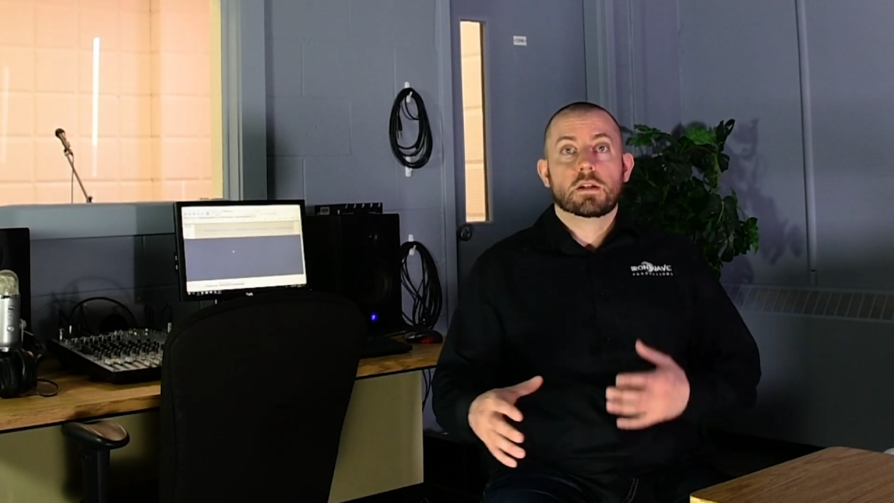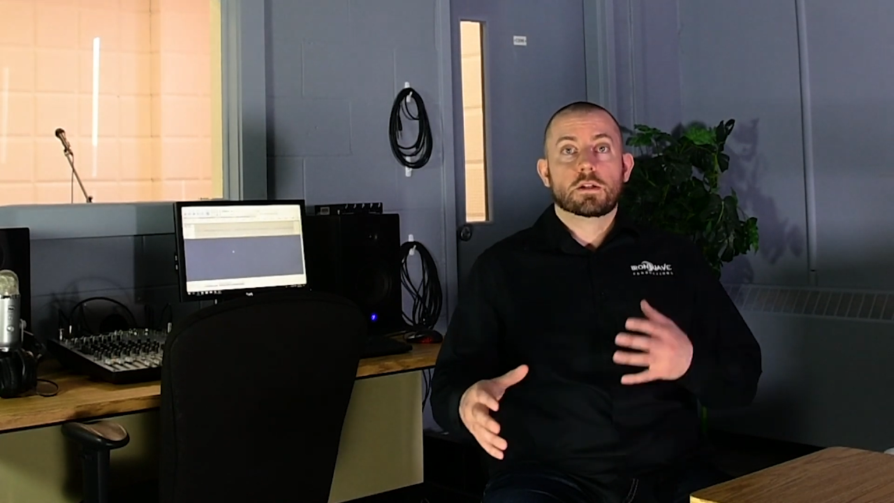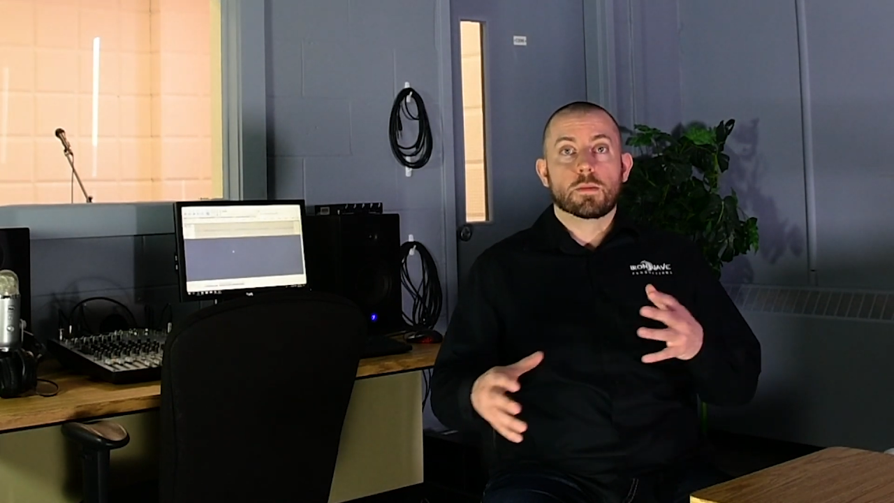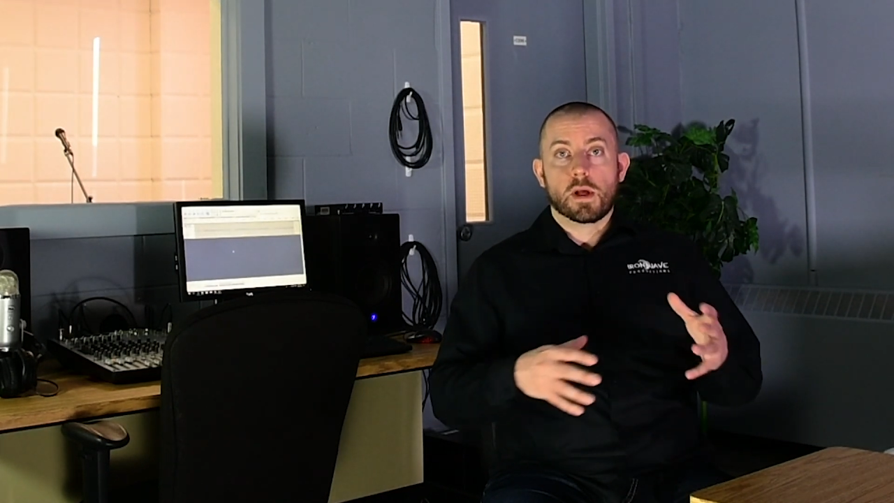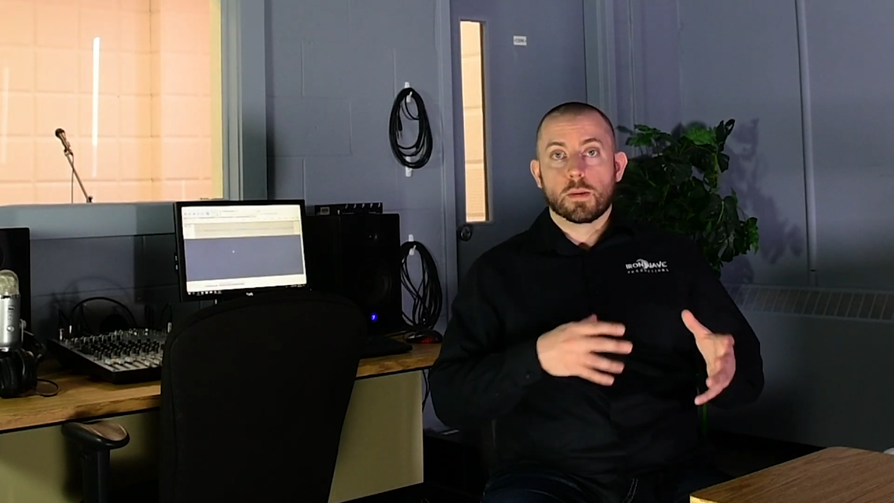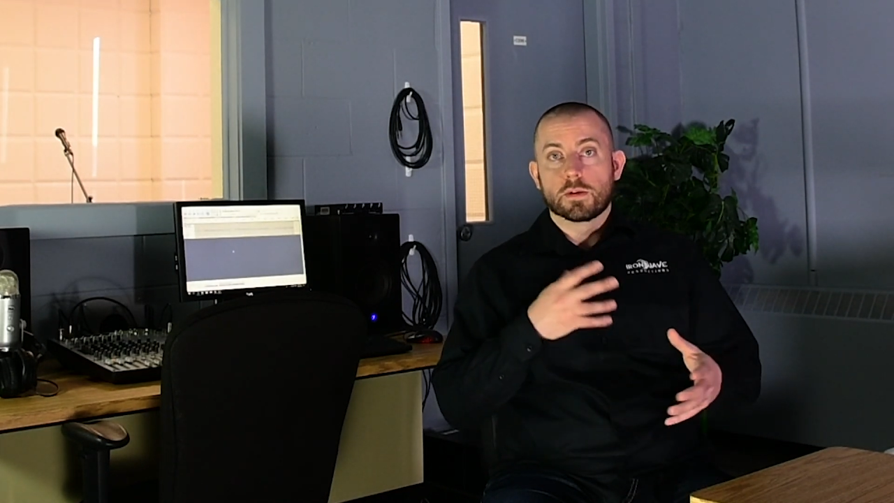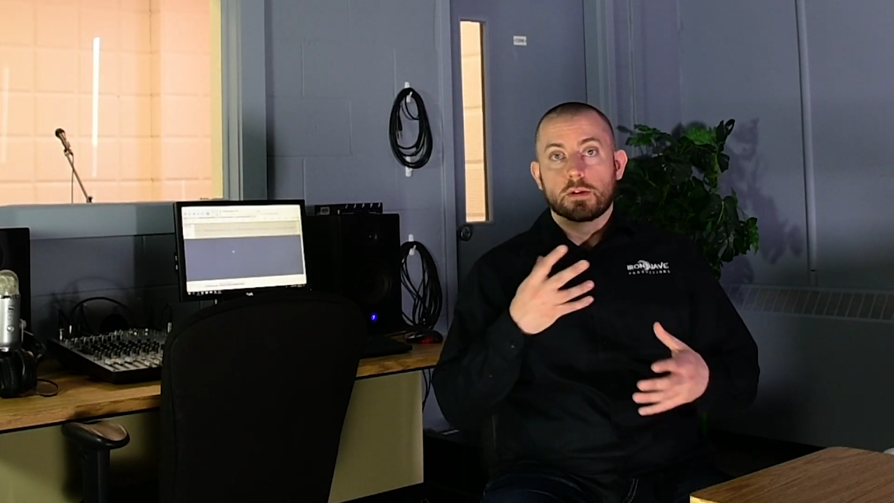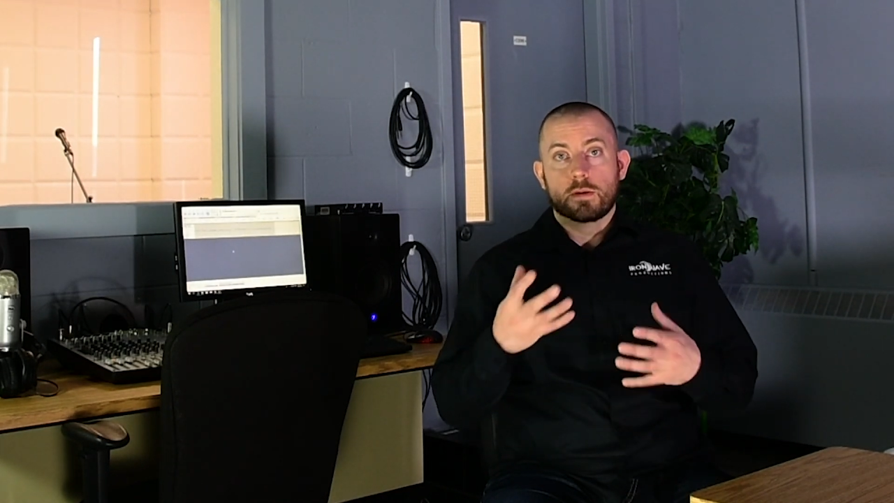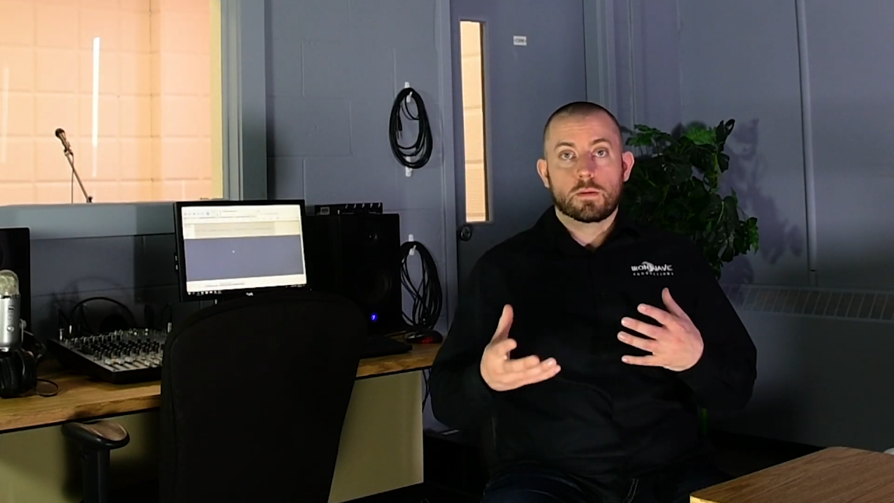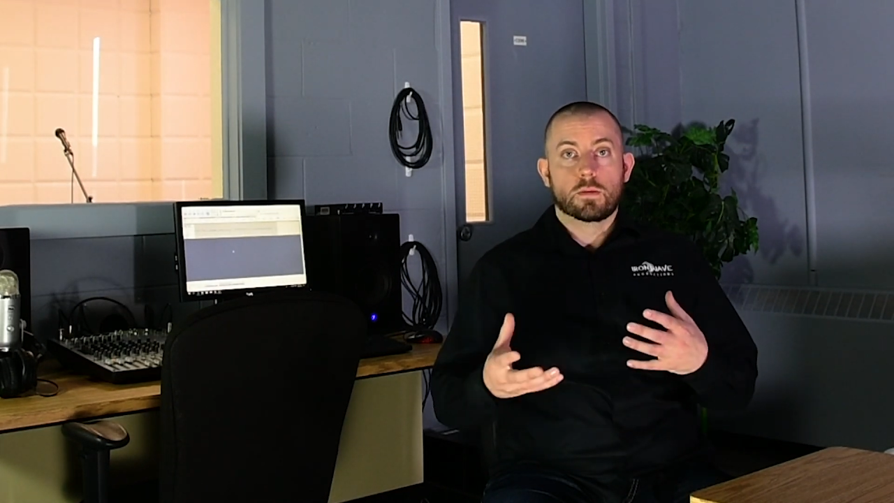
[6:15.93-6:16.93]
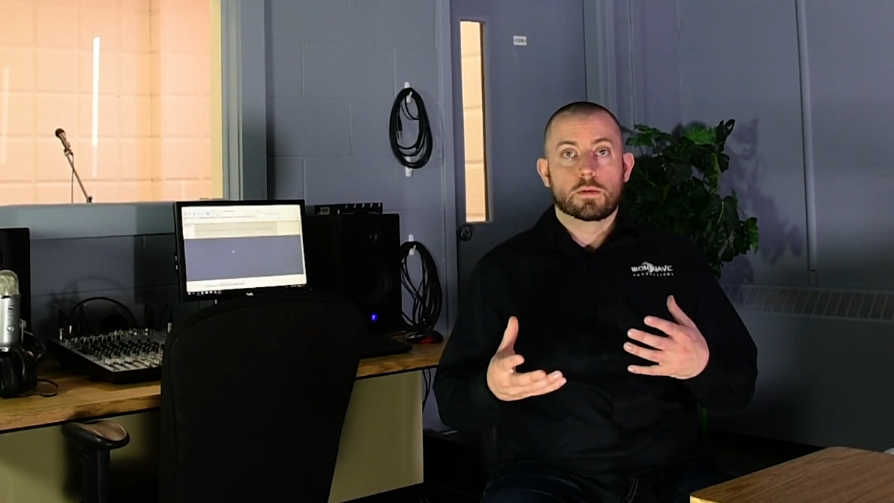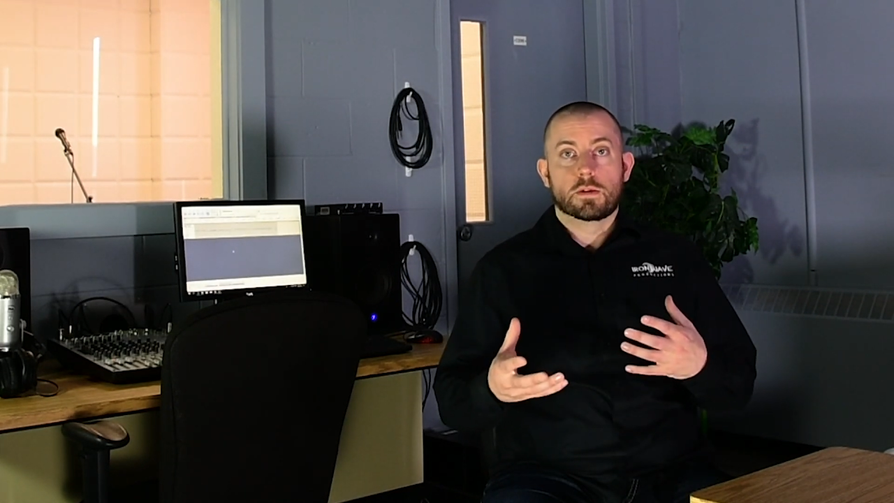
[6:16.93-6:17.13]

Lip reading: to be able to